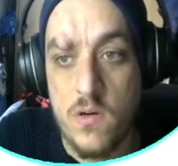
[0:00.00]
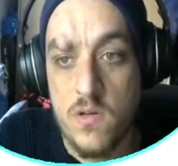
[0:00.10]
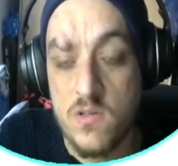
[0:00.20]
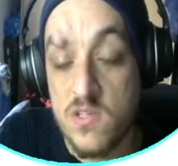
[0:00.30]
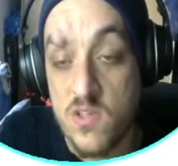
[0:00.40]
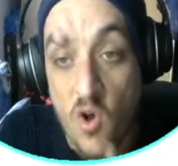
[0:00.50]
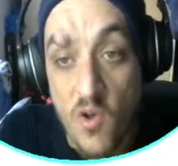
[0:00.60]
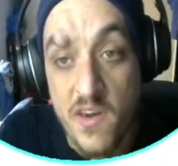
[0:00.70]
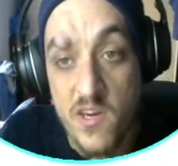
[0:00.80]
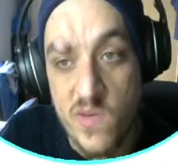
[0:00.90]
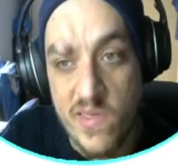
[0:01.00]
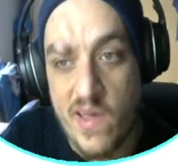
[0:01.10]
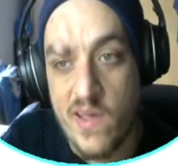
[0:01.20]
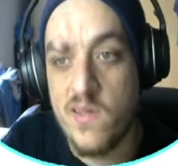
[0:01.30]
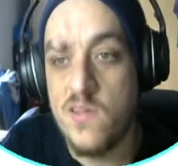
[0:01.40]
That's all you need to do in that.
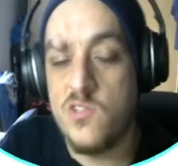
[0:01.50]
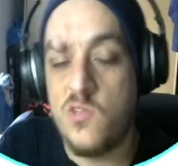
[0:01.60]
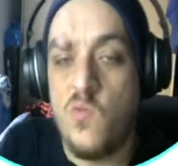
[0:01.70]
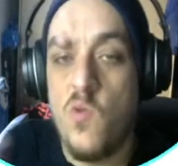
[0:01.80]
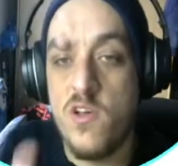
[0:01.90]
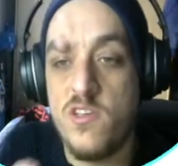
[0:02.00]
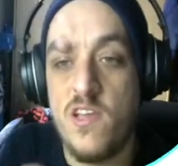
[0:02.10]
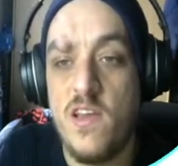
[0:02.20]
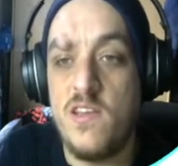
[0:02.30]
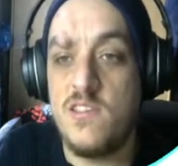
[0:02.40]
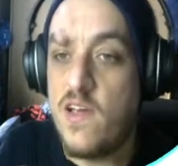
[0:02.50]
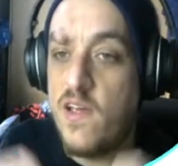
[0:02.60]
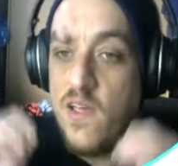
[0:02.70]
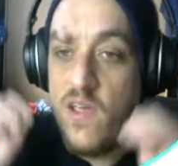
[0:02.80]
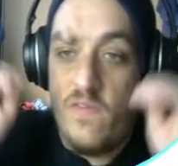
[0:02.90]
So what you're saying is that
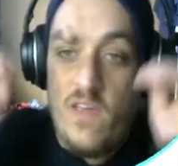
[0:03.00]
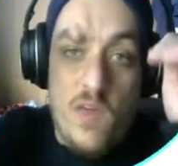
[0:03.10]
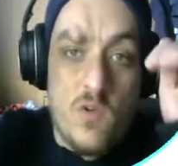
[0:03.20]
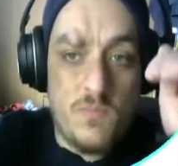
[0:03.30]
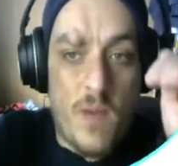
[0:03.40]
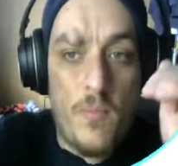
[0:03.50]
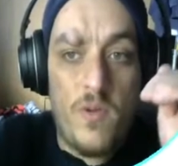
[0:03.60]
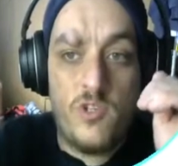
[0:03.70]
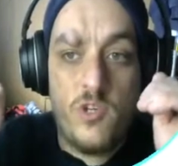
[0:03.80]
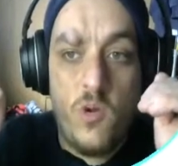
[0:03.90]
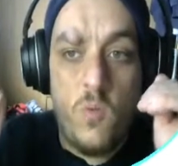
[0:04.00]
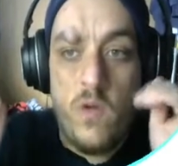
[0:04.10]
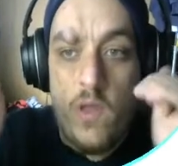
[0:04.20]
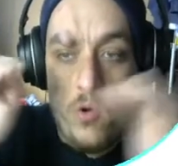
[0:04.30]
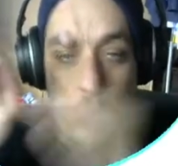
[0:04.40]
if it equals Barbie Is You, it'll
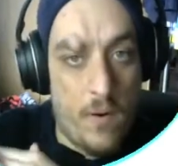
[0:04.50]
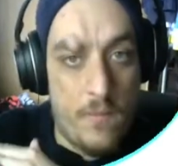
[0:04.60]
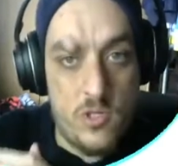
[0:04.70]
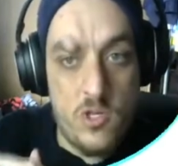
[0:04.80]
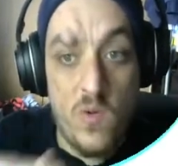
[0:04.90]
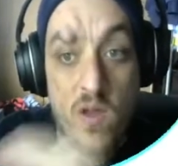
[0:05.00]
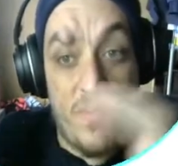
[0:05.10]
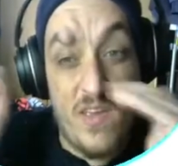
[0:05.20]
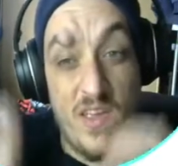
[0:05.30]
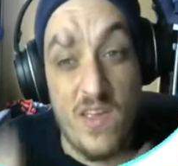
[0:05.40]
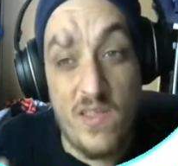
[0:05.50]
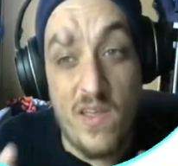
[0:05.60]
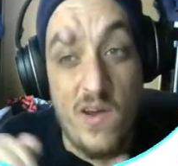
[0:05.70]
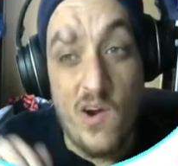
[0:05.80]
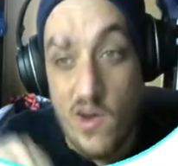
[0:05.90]
do Barbie Is You. If it
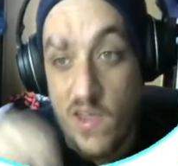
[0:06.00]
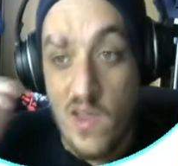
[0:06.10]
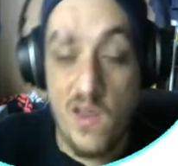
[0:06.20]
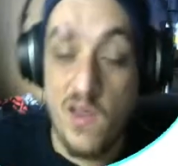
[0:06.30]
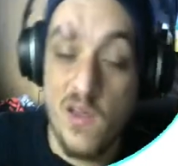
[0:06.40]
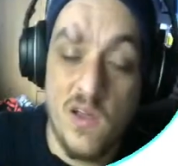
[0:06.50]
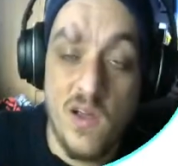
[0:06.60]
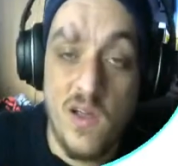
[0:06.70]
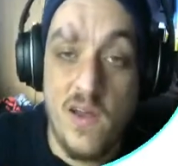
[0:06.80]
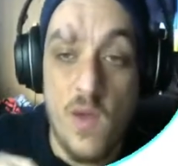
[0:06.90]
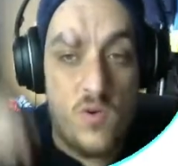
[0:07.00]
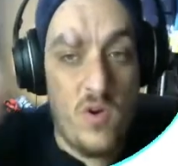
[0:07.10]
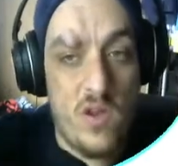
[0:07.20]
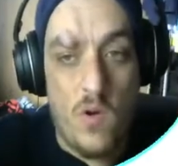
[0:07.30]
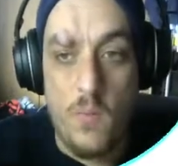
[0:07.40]
okay, now it doesn't
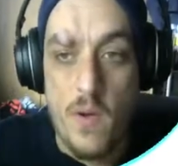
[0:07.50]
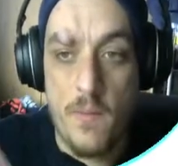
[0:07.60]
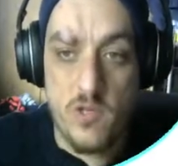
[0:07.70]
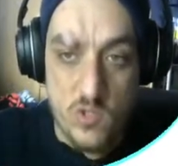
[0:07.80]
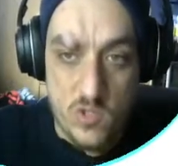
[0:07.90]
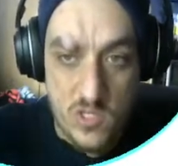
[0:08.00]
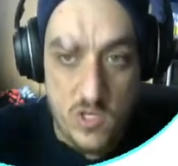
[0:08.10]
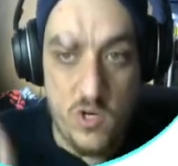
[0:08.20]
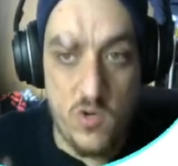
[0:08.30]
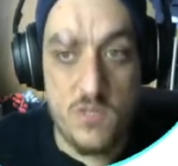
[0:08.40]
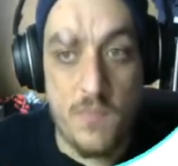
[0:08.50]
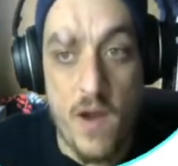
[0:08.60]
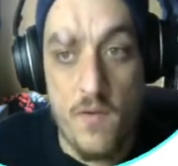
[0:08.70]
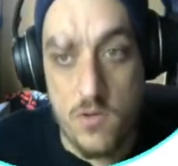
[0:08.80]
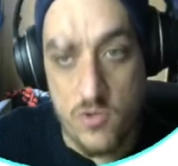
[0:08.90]
equal Barbie Is You, so it's going to do Spyro
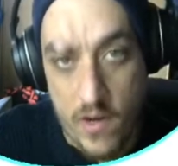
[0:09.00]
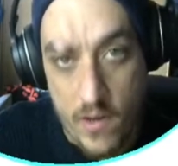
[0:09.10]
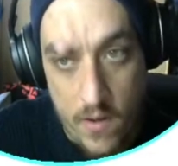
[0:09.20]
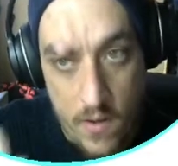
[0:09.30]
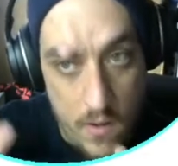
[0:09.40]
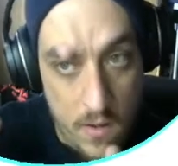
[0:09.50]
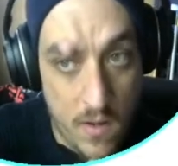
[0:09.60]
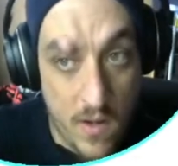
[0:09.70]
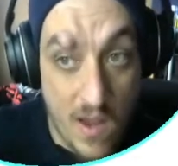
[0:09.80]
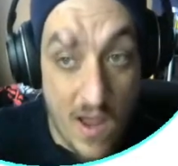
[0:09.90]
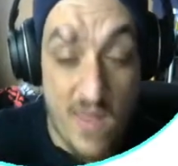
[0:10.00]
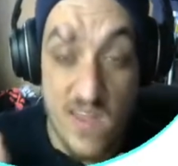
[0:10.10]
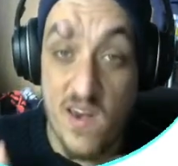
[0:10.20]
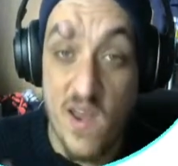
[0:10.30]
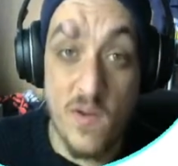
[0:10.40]
the Dragon. And then
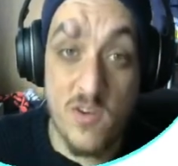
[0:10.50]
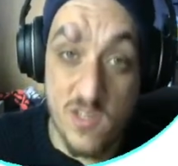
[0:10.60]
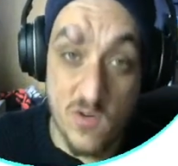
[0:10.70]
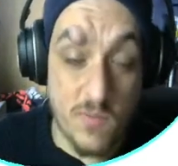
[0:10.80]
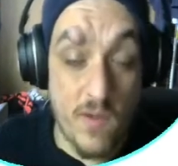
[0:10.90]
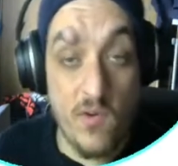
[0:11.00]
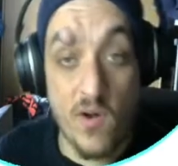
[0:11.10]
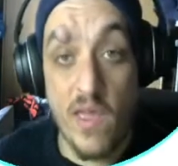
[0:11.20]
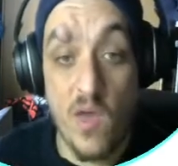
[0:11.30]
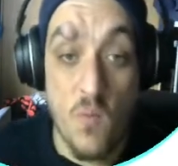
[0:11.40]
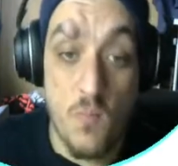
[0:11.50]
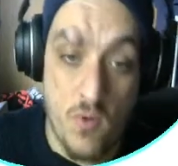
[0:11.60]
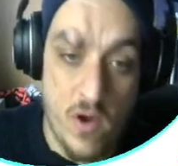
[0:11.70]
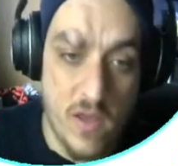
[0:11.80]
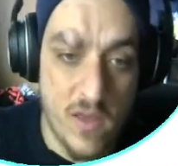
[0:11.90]
now it does equal Spyro the Dragon, it will
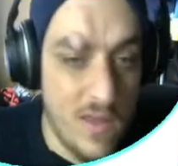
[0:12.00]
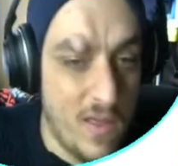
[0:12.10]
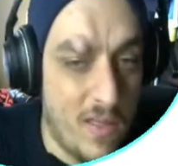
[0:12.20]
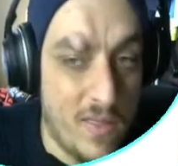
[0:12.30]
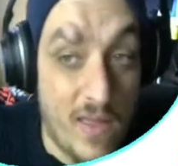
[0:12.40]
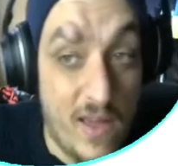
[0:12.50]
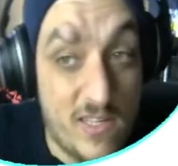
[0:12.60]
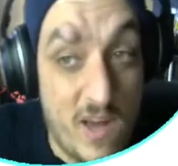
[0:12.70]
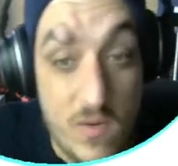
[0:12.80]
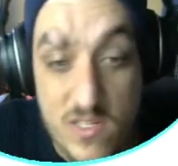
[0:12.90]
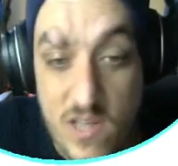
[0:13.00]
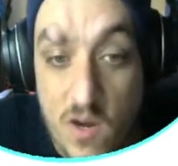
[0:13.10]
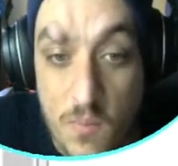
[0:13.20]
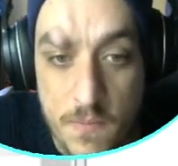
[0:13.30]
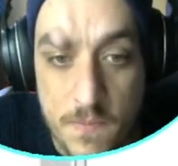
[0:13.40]
break. That is how it's set up.
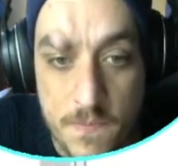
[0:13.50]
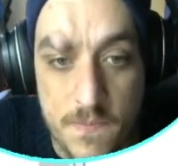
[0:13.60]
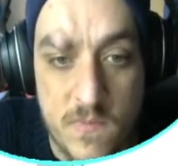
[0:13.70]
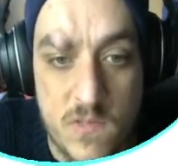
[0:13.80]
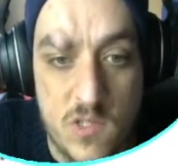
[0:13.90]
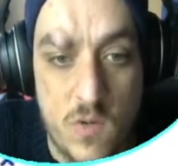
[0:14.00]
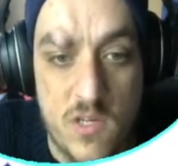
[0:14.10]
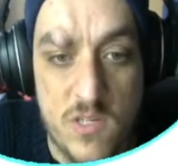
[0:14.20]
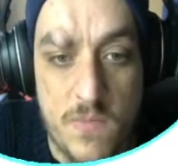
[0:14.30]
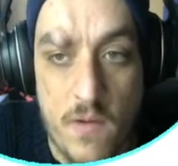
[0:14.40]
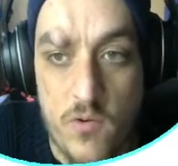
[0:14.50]
So we get to Spyro the Dragon.